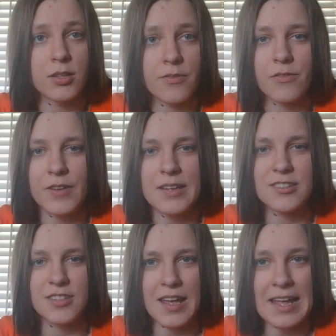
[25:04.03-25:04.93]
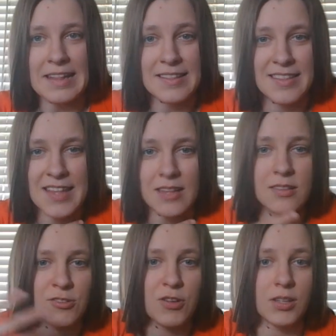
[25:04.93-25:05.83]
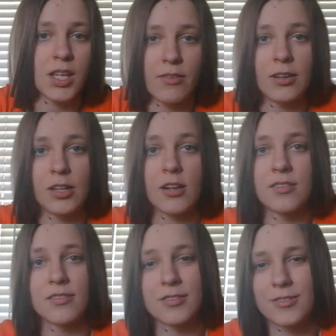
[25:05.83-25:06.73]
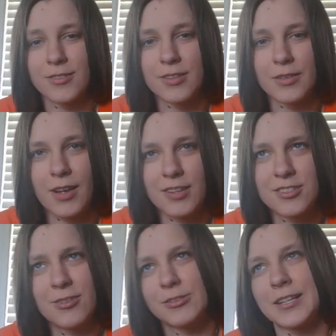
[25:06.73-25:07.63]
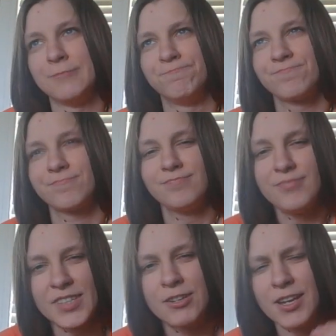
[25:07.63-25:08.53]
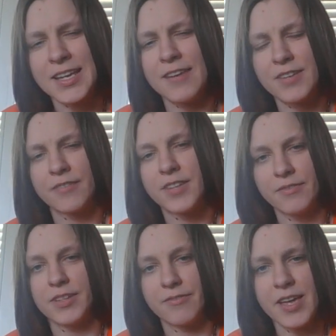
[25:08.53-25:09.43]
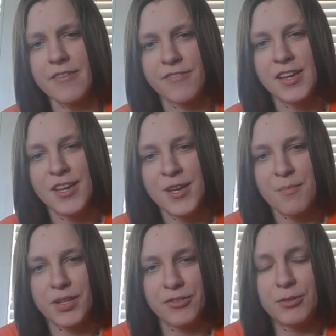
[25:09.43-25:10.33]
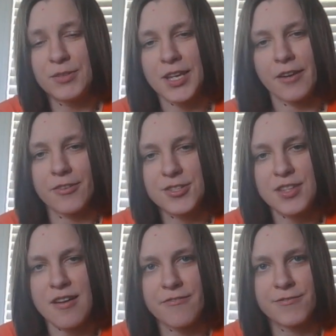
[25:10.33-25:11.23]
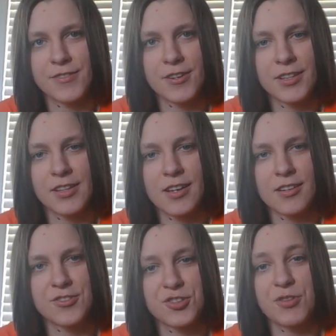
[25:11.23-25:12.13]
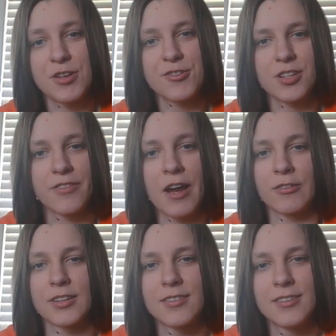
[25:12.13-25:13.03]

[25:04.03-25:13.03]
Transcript: of different things, and then you can give a lot. Because, you know, like, you can give, but if you don't take care of your stuff, you're gonna, like, just drain yourself out.